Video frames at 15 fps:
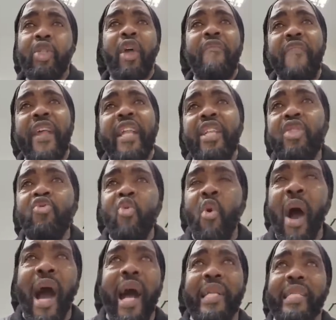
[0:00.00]
So if any new
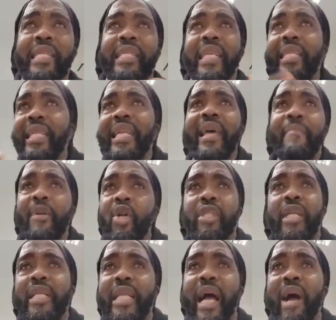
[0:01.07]
artists did them, me
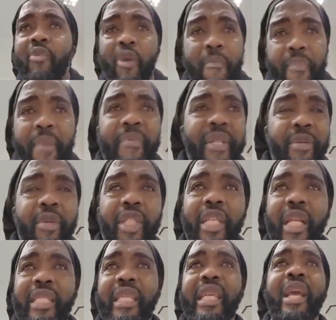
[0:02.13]
just a talk with me
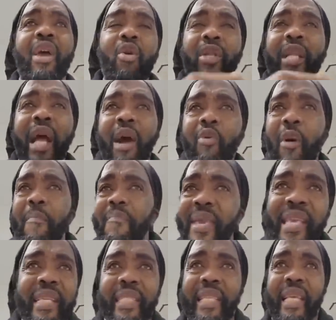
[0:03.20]
just say talk with
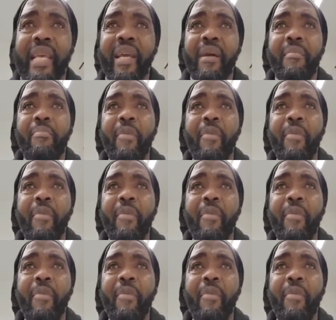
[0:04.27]
me see.